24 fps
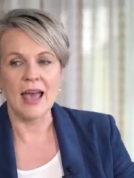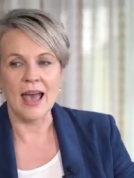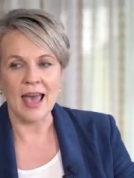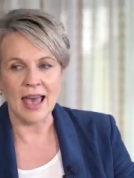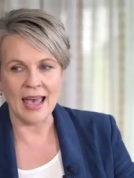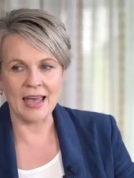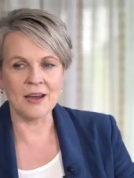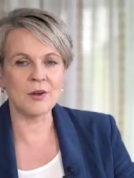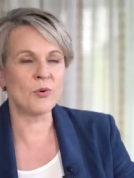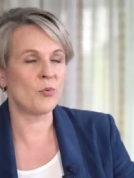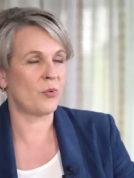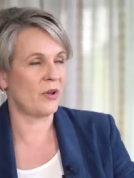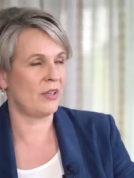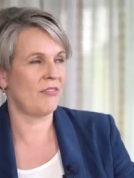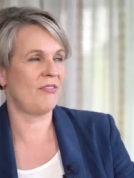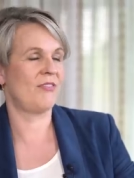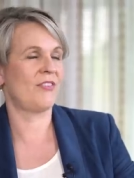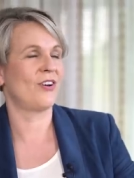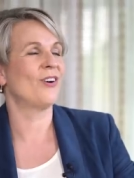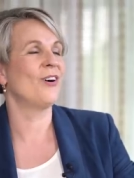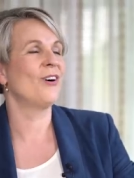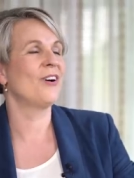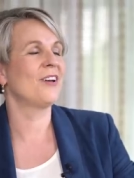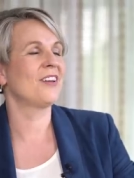And we've
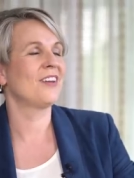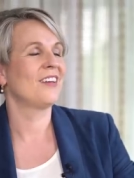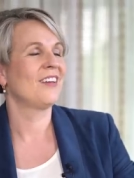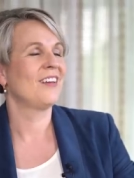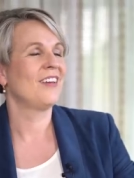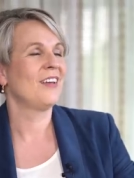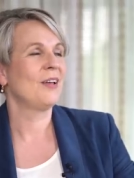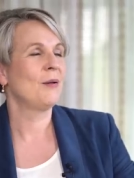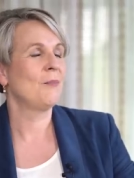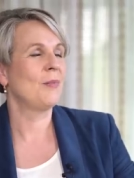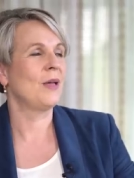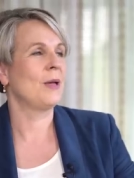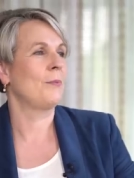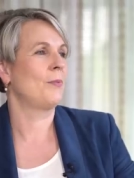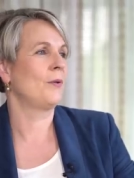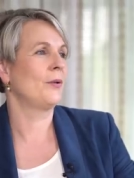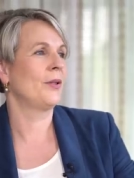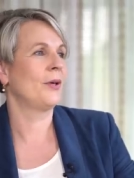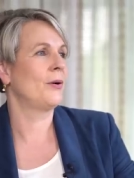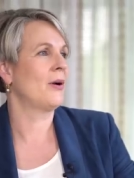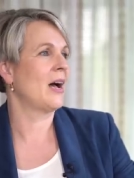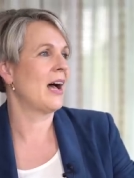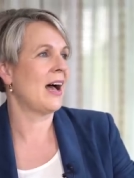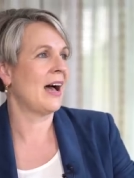got people
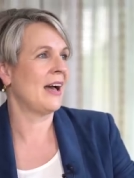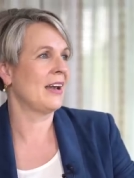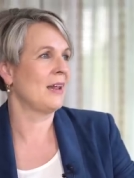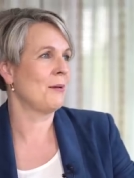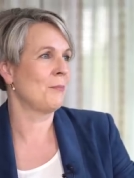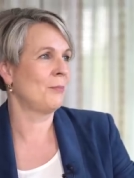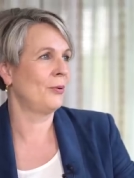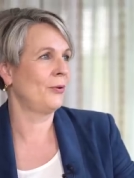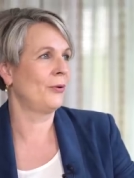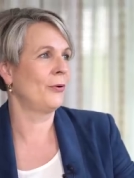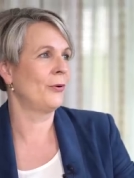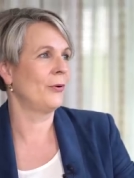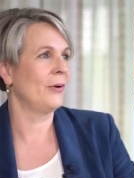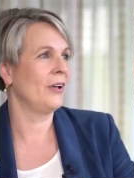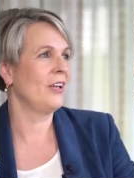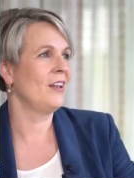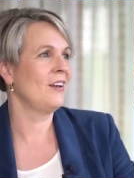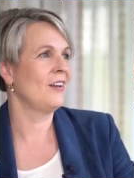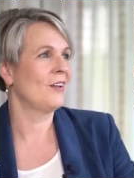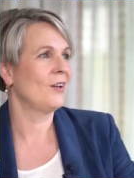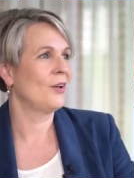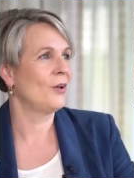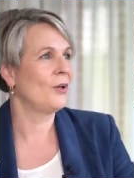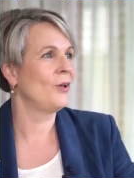who are
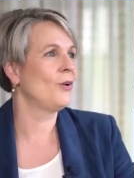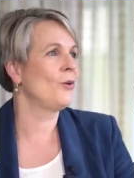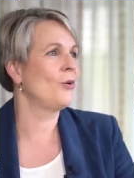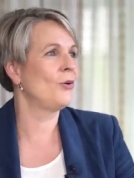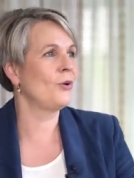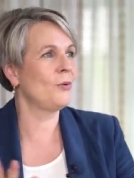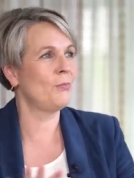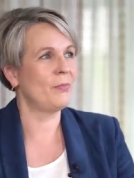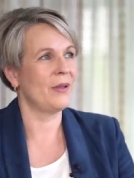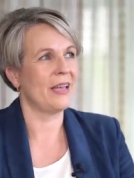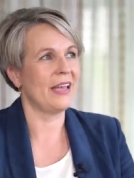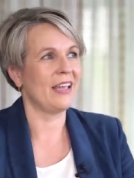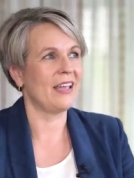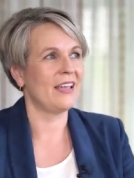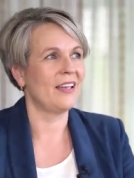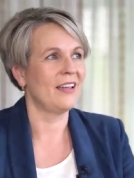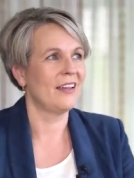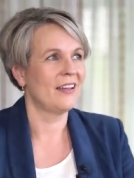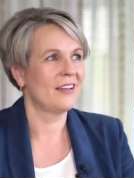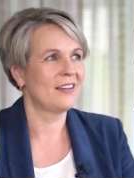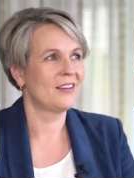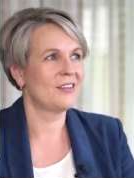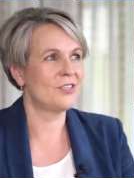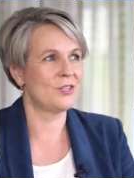unemployed who could
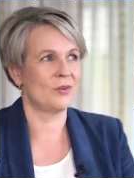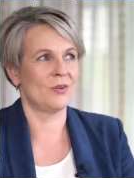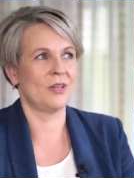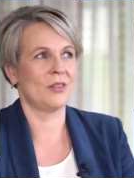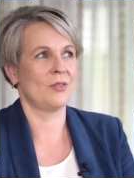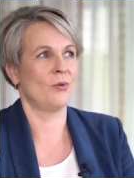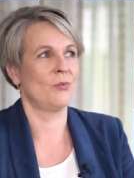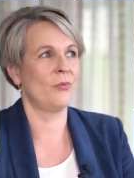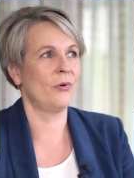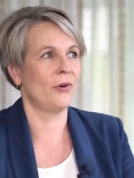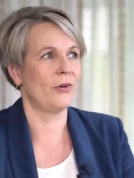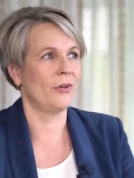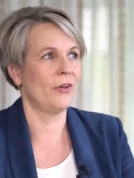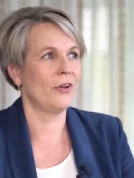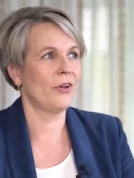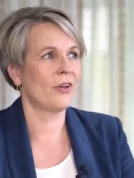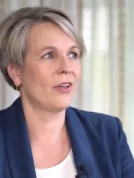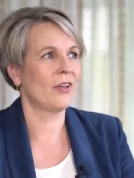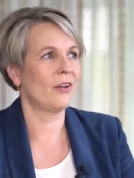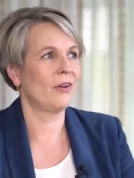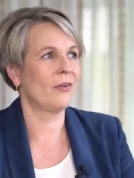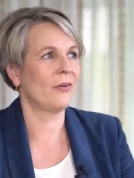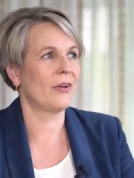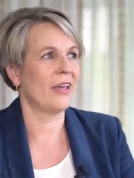be doing the
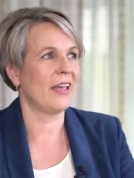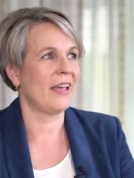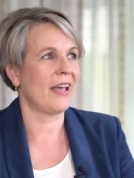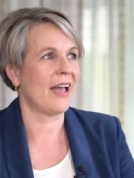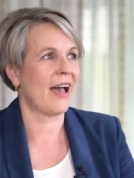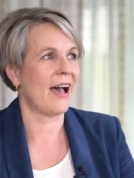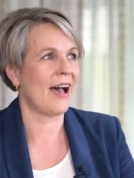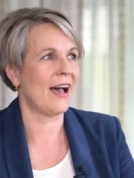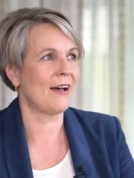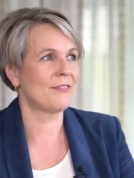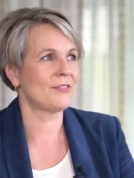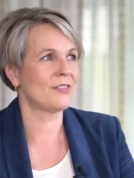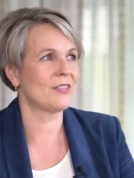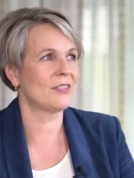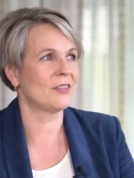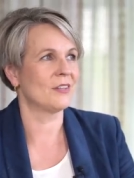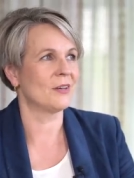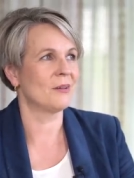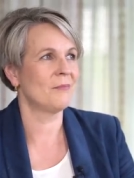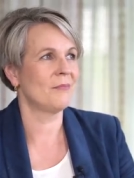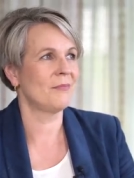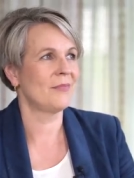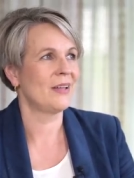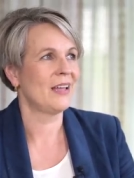work, looking after
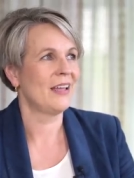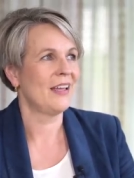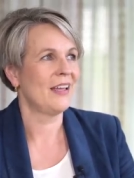them,